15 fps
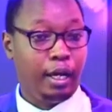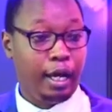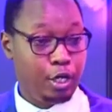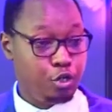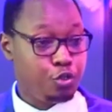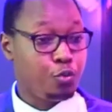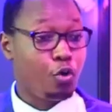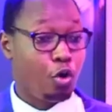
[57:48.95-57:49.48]

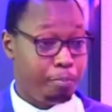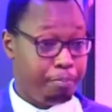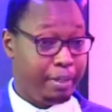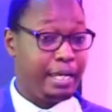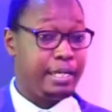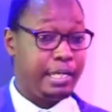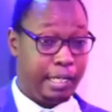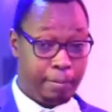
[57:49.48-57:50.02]
And you
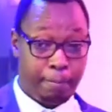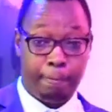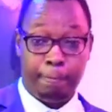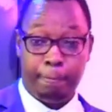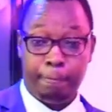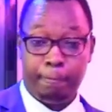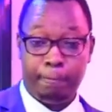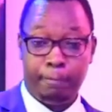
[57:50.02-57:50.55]
obey Him.
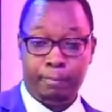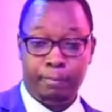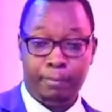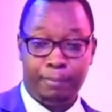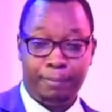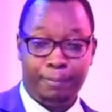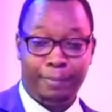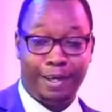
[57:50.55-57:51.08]

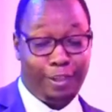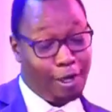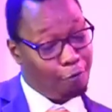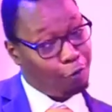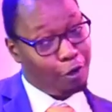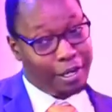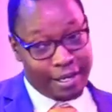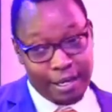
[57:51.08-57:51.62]
And
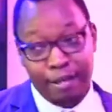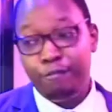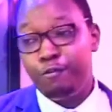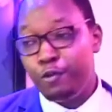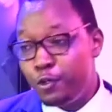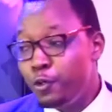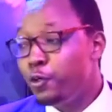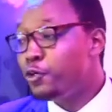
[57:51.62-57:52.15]
therefore, if
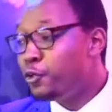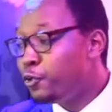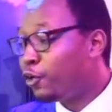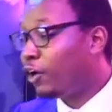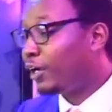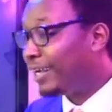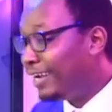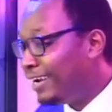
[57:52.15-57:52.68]
you do
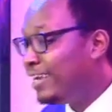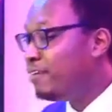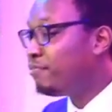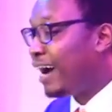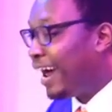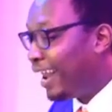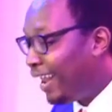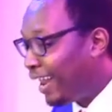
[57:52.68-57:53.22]
not live
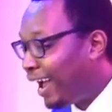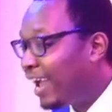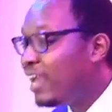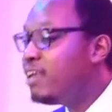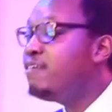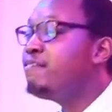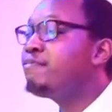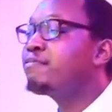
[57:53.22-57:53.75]
a
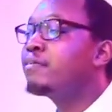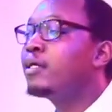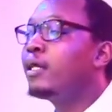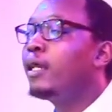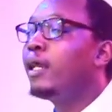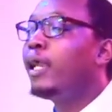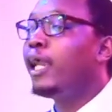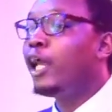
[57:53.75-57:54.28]
life
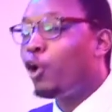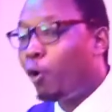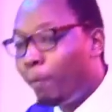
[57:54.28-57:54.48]
in